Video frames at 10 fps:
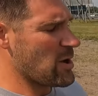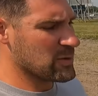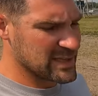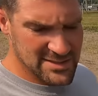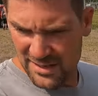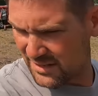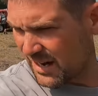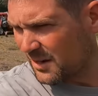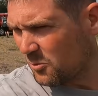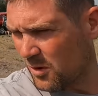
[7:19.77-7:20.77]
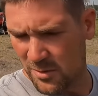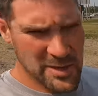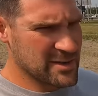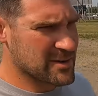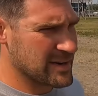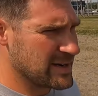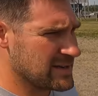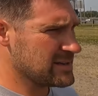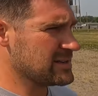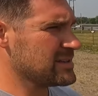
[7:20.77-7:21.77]
Wow, that sun got warm in a
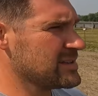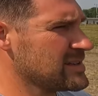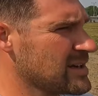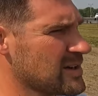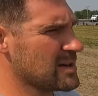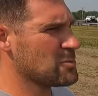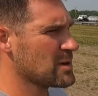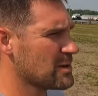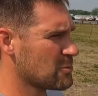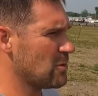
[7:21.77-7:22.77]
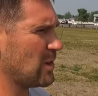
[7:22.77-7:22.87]
hurry. All right, we're gonna